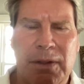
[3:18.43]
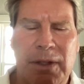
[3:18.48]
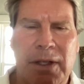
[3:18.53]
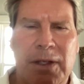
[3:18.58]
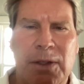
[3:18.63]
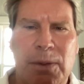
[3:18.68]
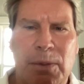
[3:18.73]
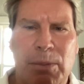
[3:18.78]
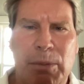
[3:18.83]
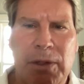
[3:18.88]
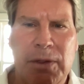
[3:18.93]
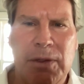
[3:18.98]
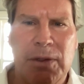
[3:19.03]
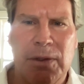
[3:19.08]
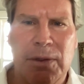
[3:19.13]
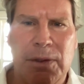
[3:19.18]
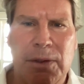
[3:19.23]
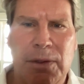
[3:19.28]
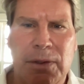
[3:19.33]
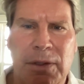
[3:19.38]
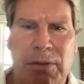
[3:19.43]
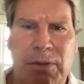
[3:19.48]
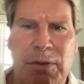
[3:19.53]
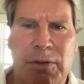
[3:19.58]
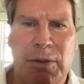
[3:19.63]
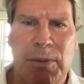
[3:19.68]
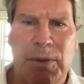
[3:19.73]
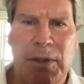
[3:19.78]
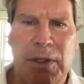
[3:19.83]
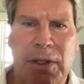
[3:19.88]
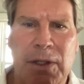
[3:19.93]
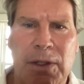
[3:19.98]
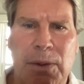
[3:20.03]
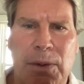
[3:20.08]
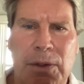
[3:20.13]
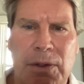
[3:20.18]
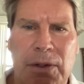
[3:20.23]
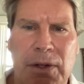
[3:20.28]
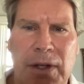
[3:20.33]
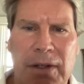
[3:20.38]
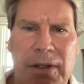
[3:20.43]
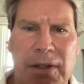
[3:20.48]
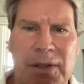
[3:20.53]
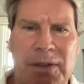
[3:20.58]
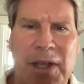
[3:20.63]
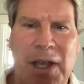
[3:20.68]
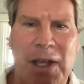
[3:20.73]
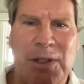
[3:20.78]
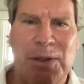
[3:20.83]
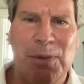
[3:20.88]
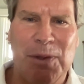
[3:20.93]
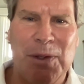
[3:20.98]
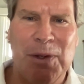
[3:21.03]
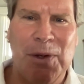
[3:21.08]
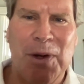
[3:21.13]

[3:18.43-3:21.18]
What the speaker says: like you mentioned earlier, you're living from the ego and you're not in touch with your